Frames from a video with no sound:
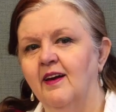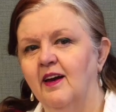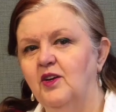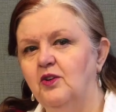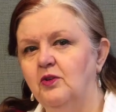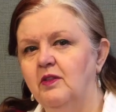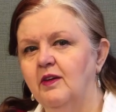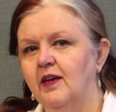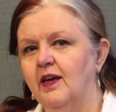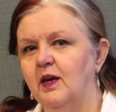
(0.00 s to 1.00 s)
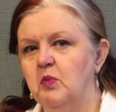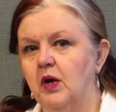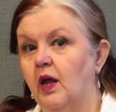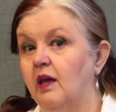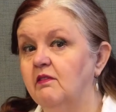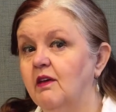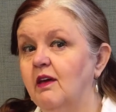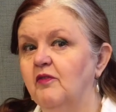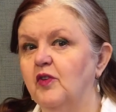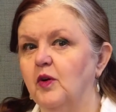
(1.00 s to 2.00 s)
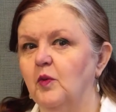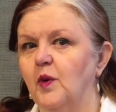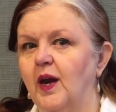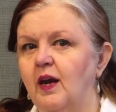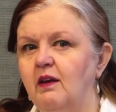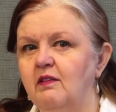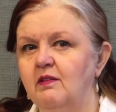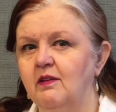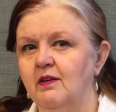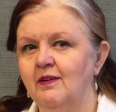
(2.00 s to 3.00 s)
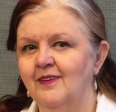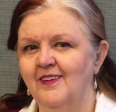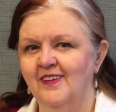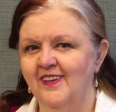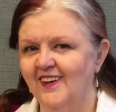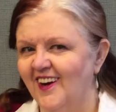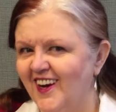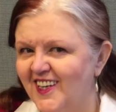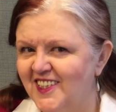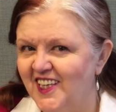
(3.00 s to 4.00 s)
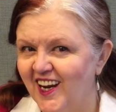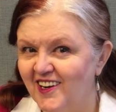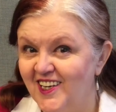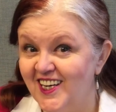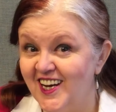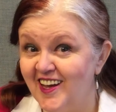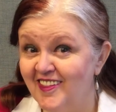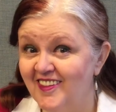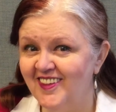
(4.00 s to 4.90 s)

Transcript: Are you thinking about asking for a raise? Are you scared to death?